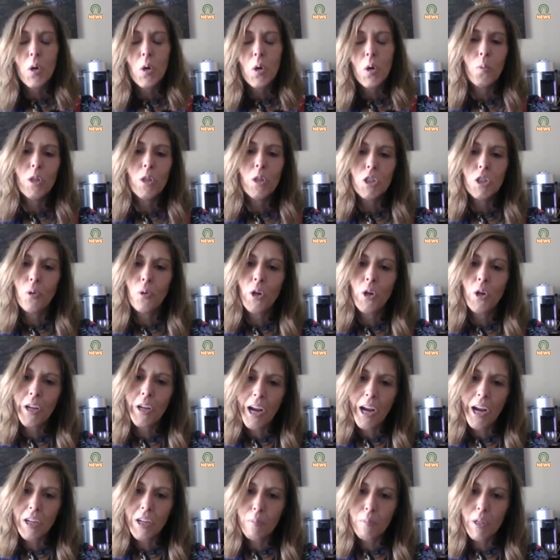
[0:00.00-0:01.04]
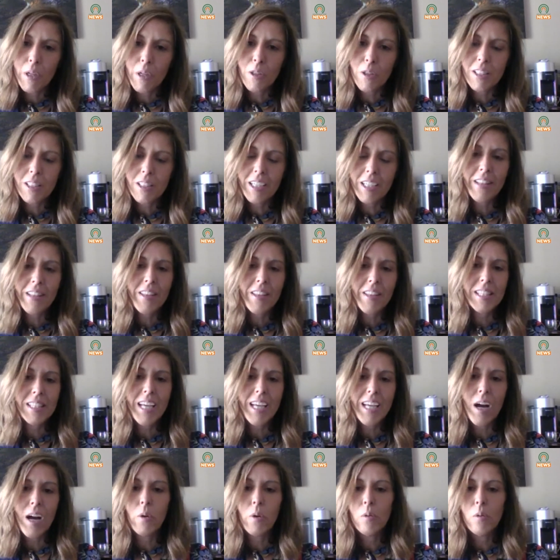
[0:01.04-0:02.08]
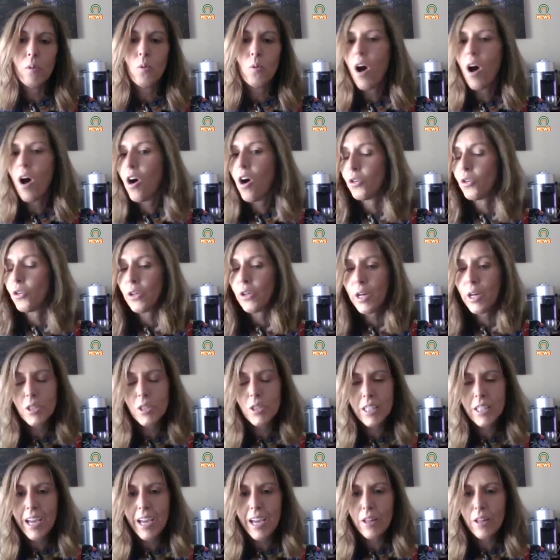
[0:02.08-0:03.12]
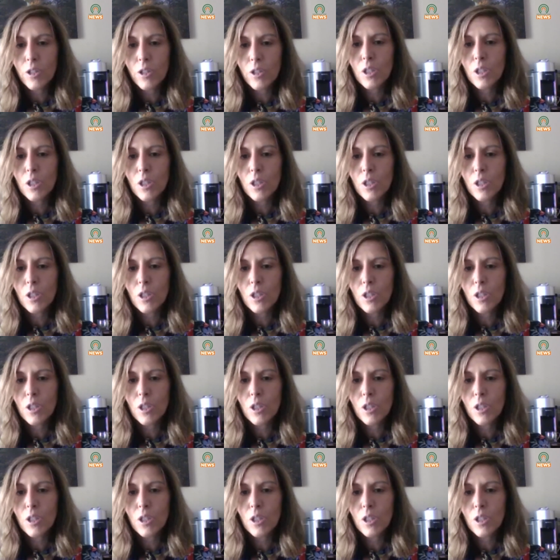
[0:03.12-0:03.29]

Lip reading: we're supporting our community, and that's how we will all grow together.